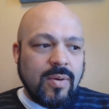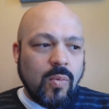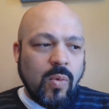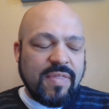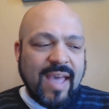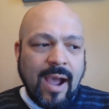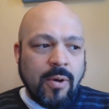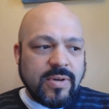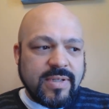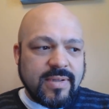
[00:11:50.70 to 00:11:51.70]

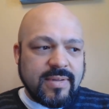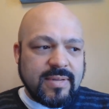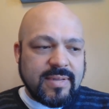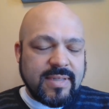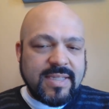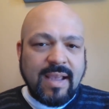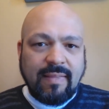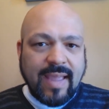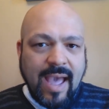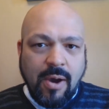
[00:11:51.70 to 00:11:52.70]
without
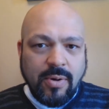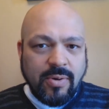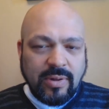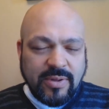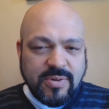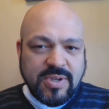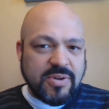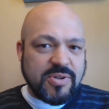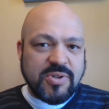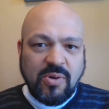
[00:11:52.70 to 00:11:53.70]
selling out or losing
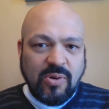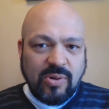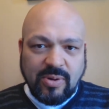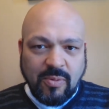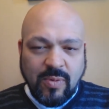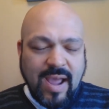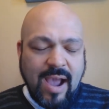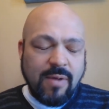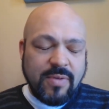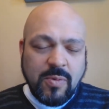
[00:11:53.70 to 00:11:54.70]
your soul or
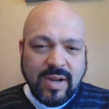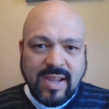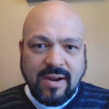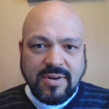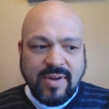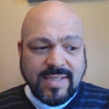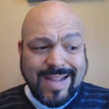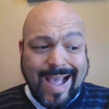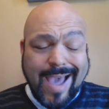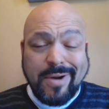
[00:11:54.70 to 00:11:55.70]
however you want to characterize it.
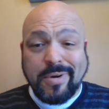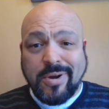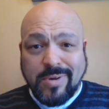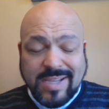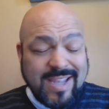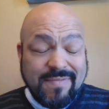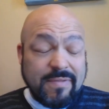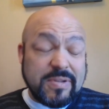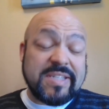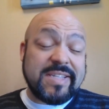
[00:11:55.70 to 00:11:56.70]
I don't know, because I've
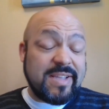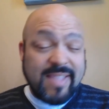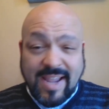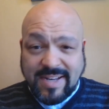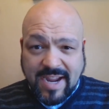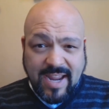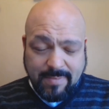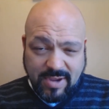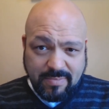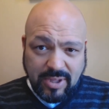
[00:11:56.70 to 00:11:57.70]
never seen that
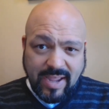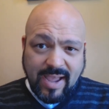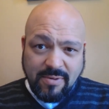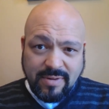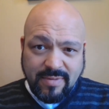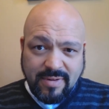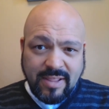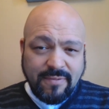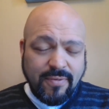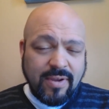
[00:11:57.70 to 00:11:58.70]
dynamic play out
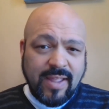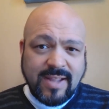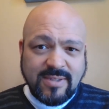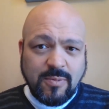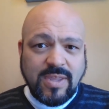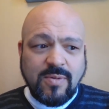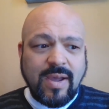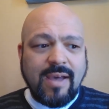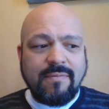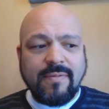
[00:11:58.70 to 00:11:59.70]
in the front lines the way you
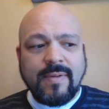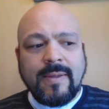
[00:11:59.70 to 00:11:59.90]
have.